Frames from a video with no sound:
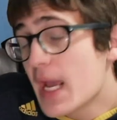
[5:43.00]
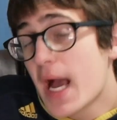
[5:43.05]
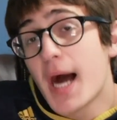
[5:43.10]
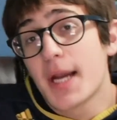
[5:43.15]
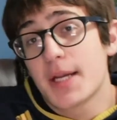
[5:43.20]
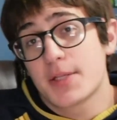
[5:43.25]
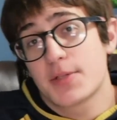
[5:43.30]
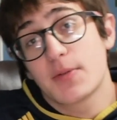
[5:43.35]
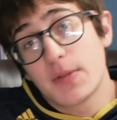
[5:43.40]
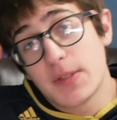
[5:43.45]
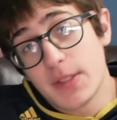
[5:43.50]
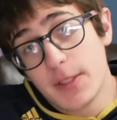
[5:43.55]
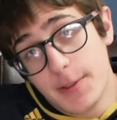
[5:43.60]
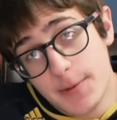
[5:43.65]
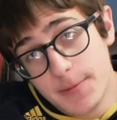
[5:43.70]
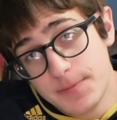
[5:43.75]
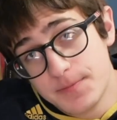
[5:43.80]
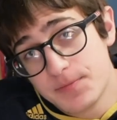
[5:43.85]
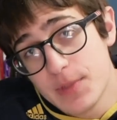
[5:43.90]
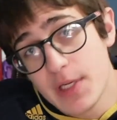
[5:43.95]
honest with you.
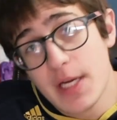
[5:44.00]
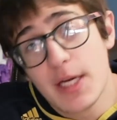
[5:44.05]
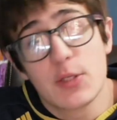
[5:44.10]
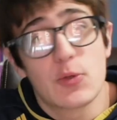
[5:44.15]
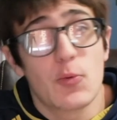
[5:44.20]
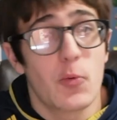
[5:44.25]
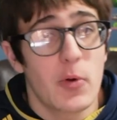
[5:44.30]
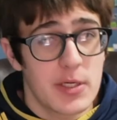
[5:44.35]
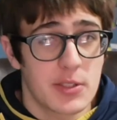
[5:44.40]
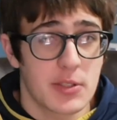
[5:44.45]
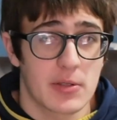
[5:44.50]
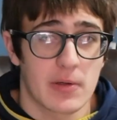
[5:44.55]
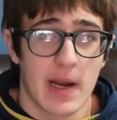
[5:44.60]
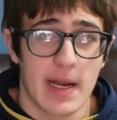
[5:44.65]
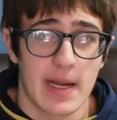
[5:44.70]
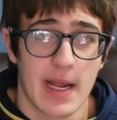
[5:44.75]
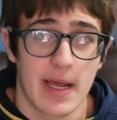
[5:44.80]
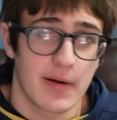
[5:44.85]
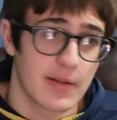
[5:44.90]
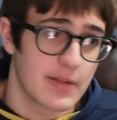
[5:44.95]
It is winter
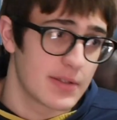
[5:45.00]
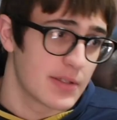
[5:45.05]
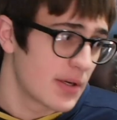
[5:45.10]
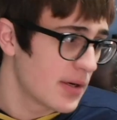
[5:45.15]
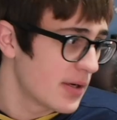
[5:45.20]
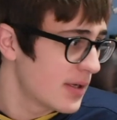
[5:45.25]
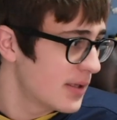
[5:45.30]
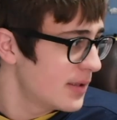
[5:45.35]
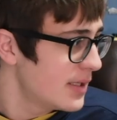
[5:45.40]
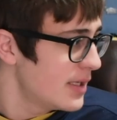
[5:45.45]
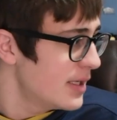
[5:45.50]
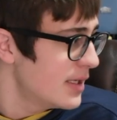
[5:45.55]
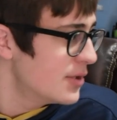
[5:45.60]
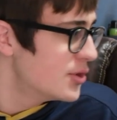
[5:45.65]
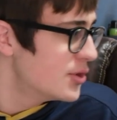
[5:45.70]
right now. It is currently